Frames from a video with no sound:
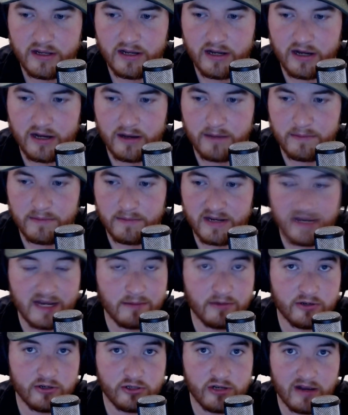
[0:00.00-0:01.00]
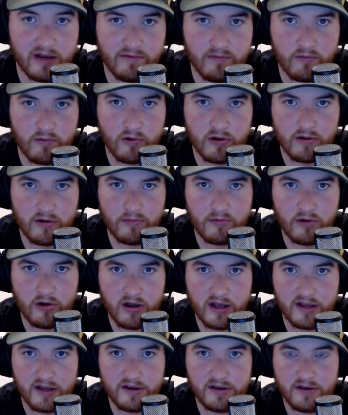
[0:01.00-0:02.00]
being able to travel more
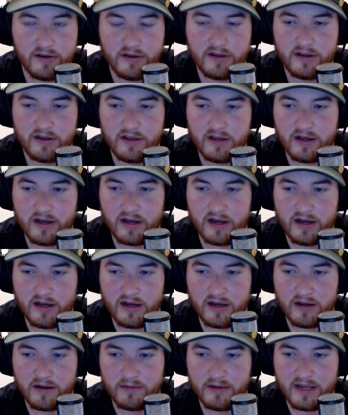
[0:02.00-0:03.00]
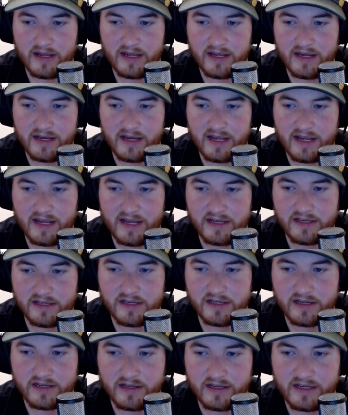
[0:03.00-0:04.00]
abroad. And
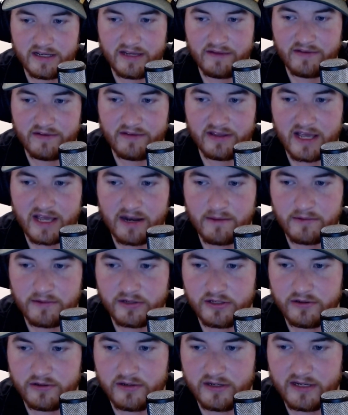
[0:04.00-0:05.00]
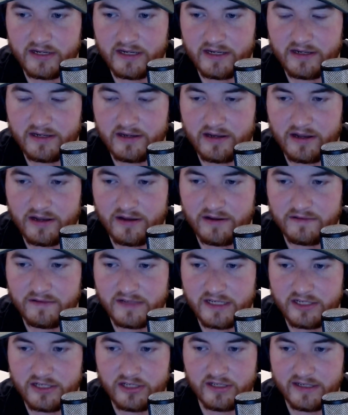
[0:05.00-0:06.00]
giving that opportunity of
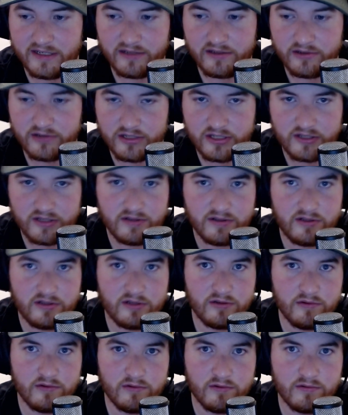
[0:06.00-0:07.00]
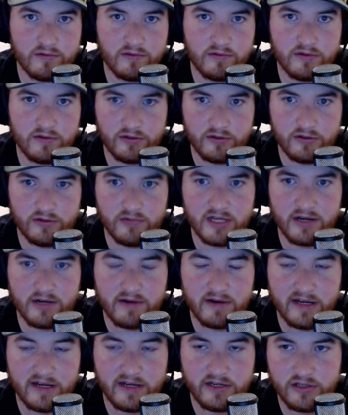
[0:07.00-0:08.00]
teaching English to new
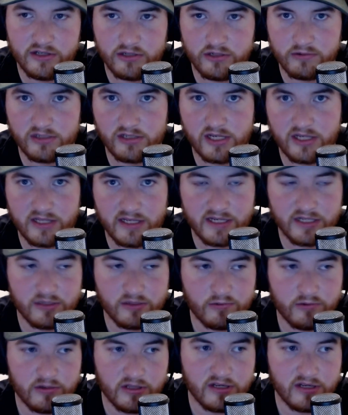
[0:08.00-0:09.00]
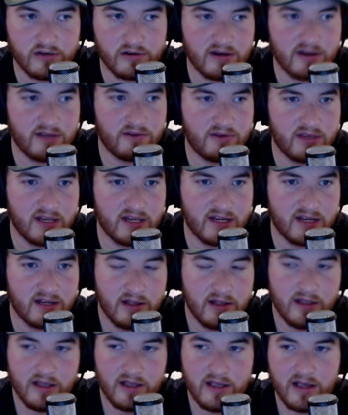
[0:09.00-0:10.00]
generations, which I think is really a great thing.
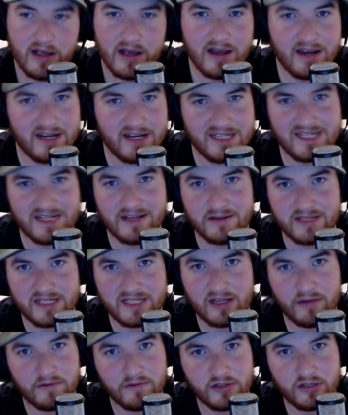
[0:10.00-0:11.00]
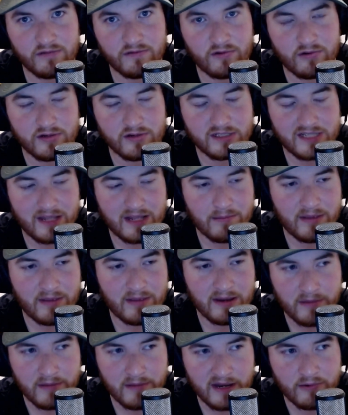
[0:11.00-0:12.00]
And it sounds selfish, of course, that my
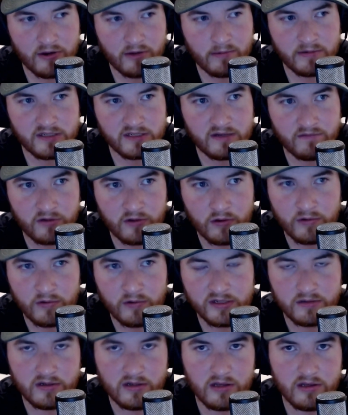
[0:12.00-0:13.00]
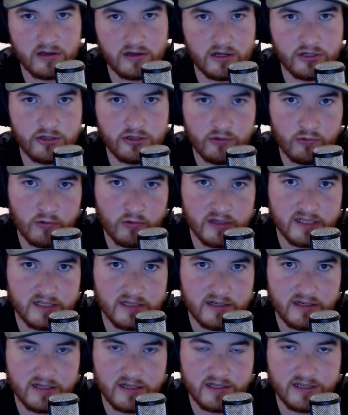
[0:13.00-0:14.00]
main purpose of going to another country wasn't
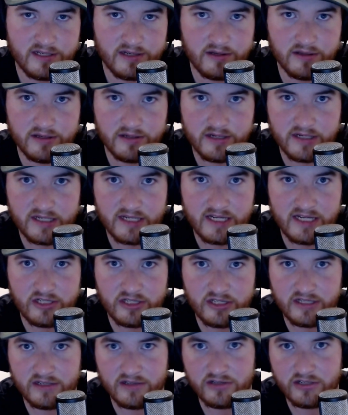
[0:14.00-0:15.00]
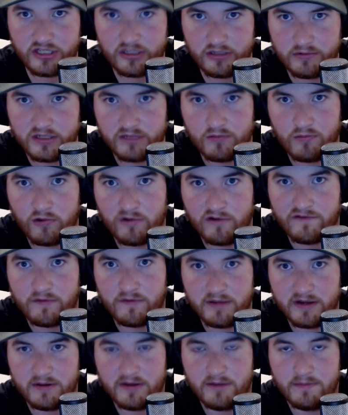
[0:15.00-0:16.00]
necessarily to teach English. It was more for
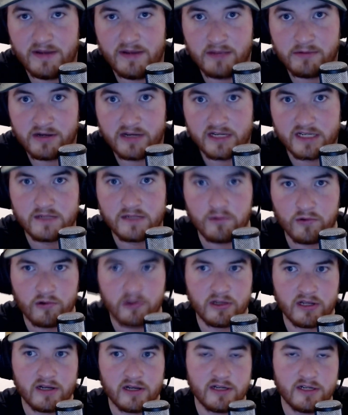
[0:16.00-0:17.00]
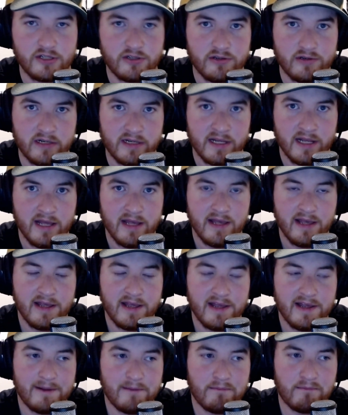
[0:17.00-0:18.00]
me to be able to explore the country.
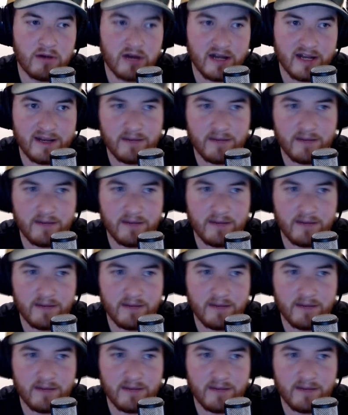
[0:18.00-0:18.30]
But